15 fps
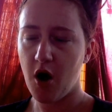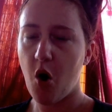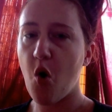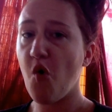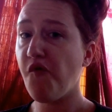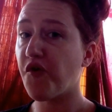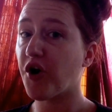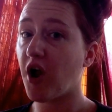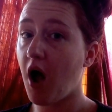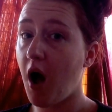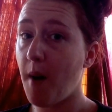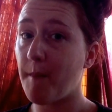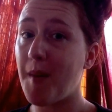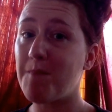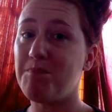
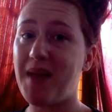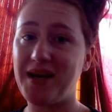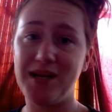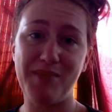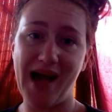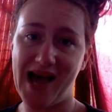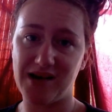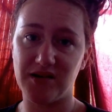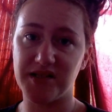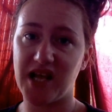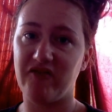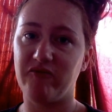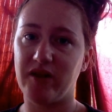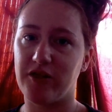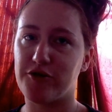overcome many battles
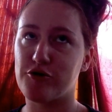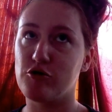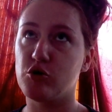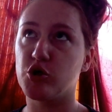i've been through